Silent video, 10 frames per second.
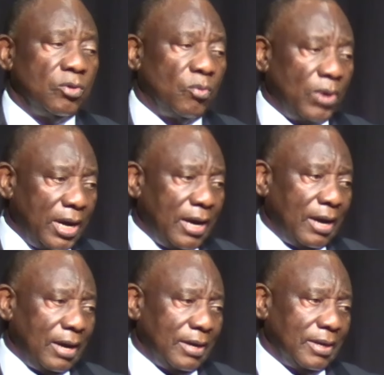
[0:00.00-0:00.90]
You
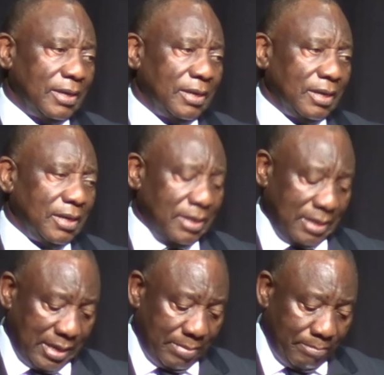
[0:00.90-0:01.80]
were
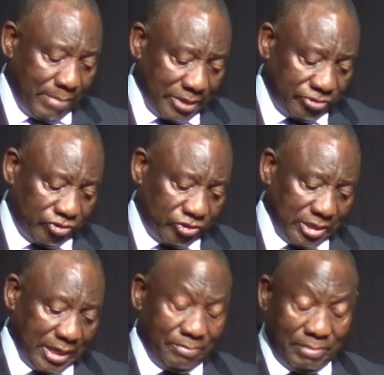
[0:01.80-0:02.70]
a
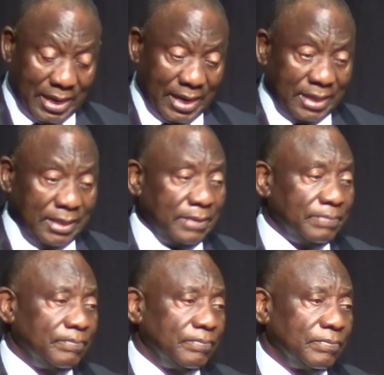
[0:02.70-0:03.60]
much
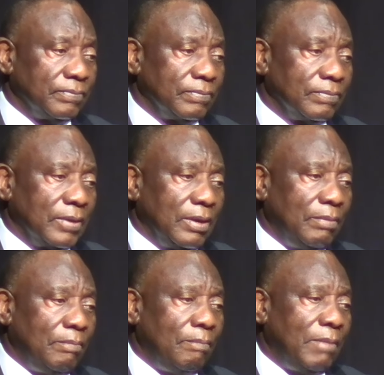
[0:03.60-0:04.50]
admired,
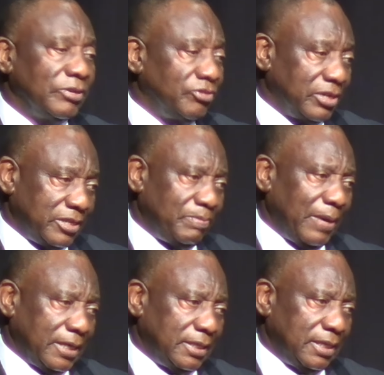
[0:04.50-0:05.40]
much
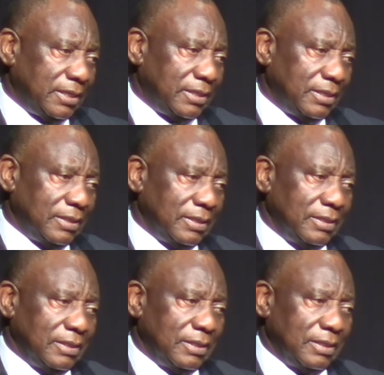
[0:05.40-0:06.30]
respected,
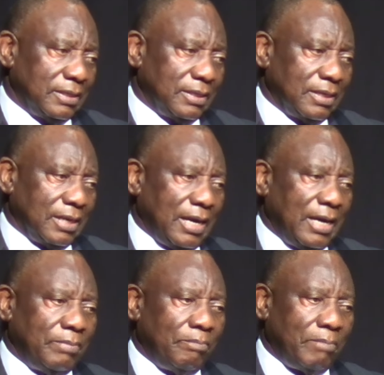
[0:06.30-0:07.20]

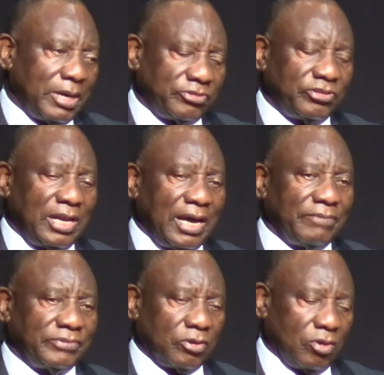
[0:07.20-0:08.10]
and much
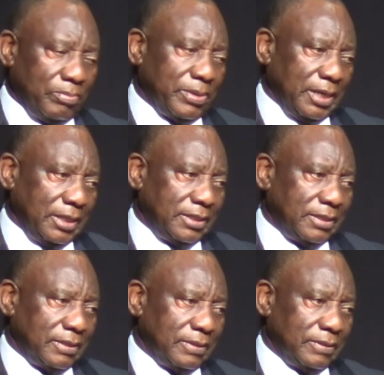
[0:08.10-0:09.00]
loved comrade.
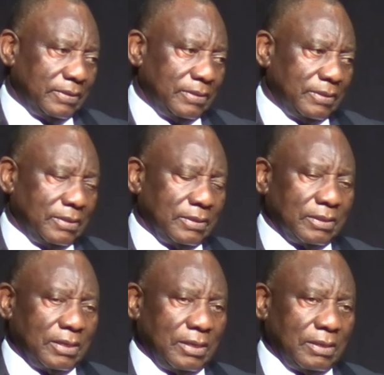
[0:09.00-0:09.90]

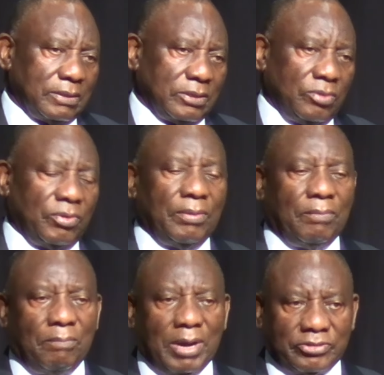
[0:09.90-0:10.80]
You were a
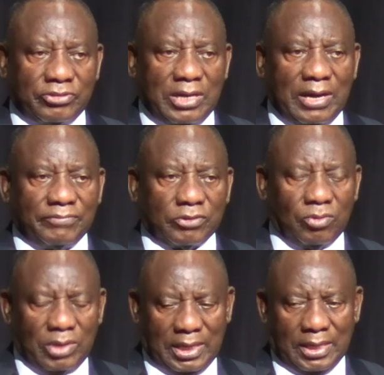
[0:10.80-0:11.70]
much loved
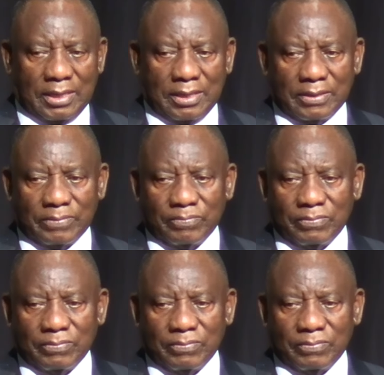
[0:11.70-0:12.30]
colleague